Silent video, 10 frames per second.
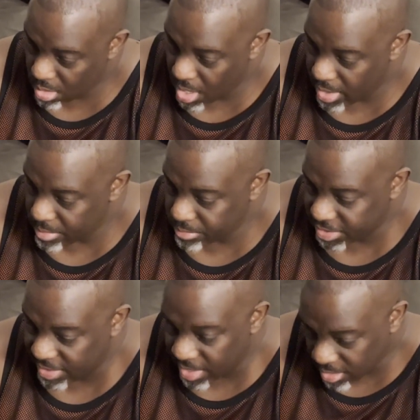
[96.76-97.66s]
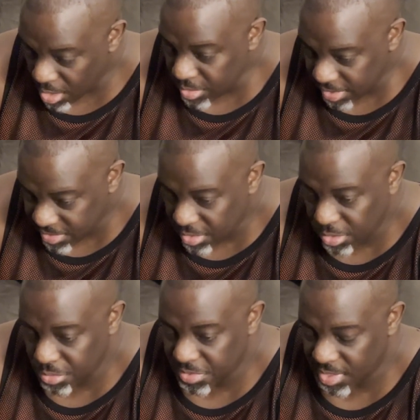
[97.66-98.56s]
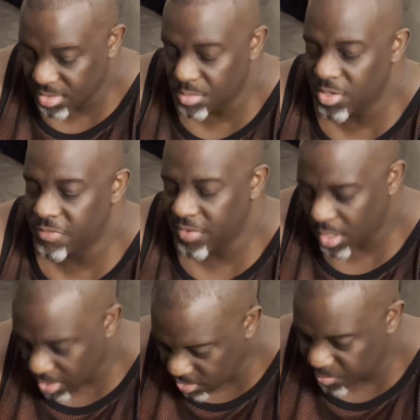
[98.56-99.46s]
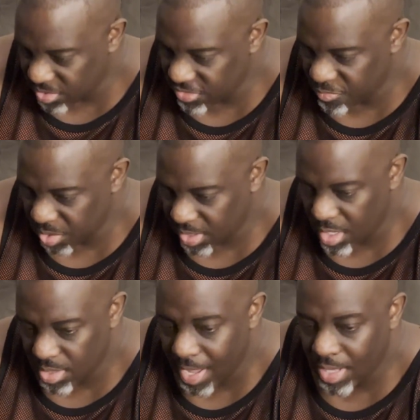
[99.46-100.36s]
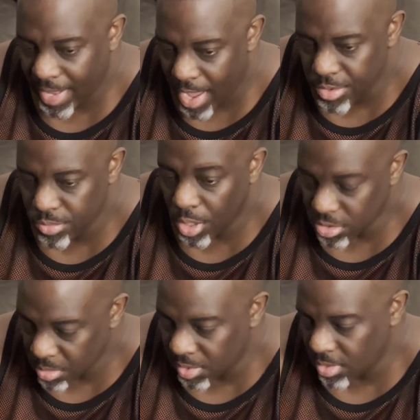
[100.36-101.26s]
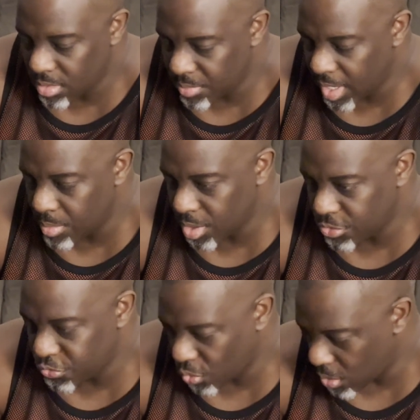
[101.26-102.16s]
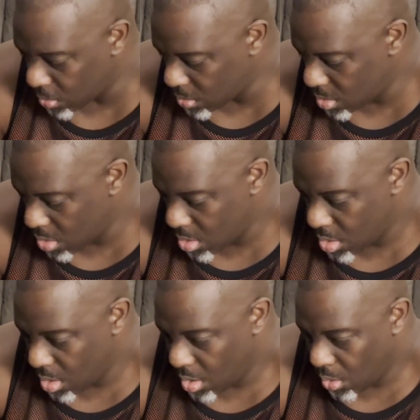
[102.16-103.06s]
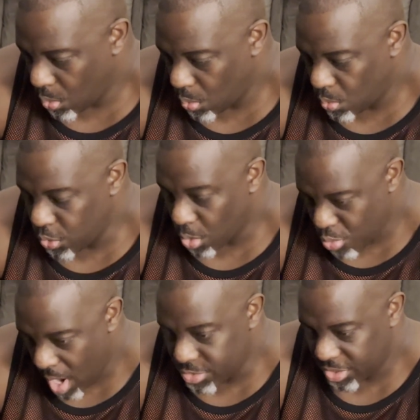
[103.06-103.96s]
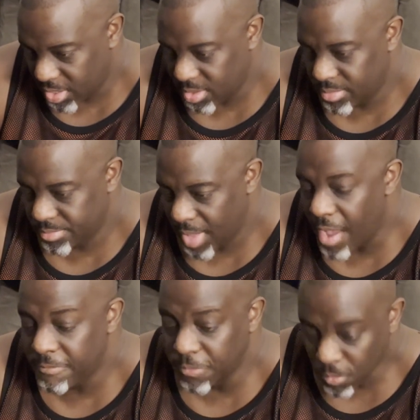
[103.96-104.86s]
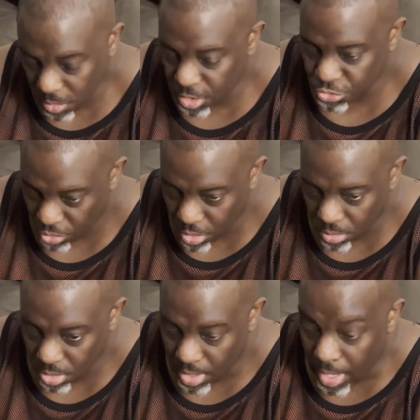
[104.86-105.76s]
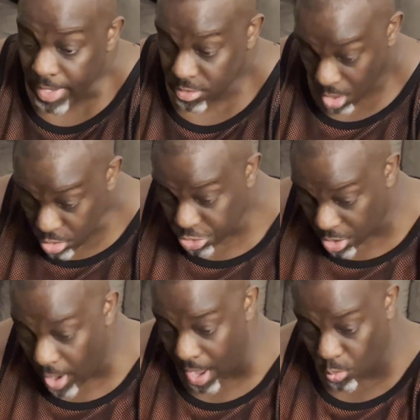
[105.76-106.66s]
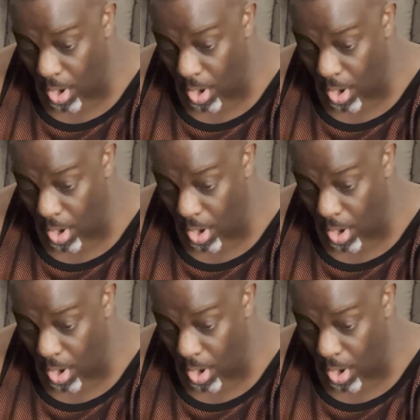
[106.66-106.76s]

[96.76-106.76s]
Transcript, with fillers: um, standalone ECUs tend to be very expensive, but they, they allow you ultimately to be able to control your project, have full control, as long as you know how to